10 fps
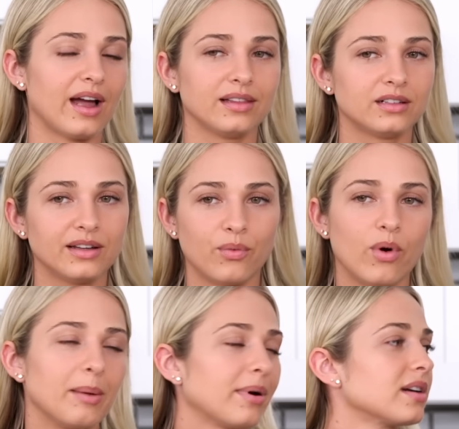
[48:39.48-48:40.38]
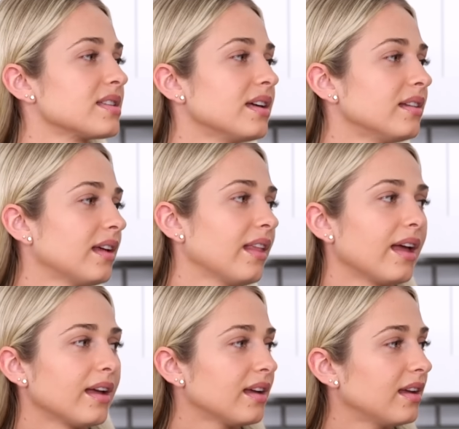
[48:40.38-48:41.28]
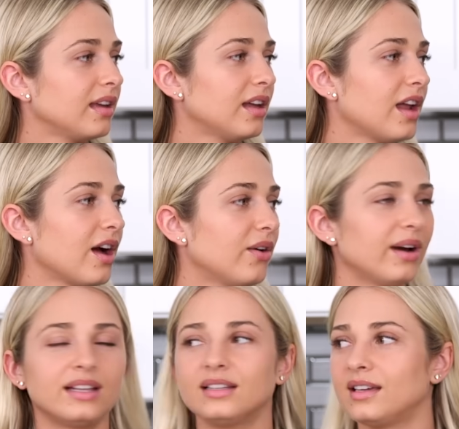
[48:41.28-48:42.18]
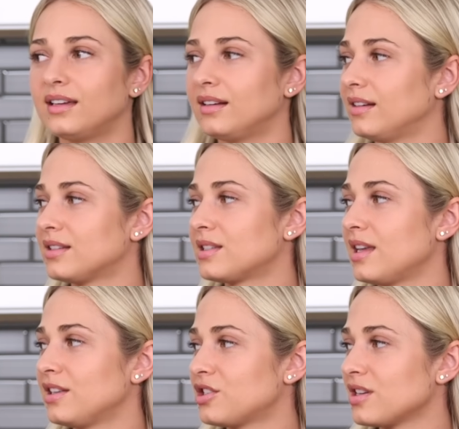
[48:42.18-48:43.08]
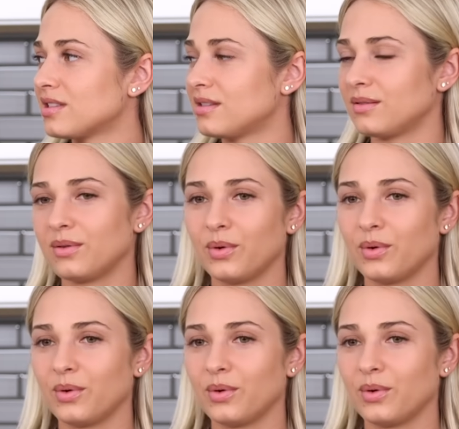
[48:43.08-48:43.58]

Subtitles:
I literally have one person that, like, you know, and then it's just...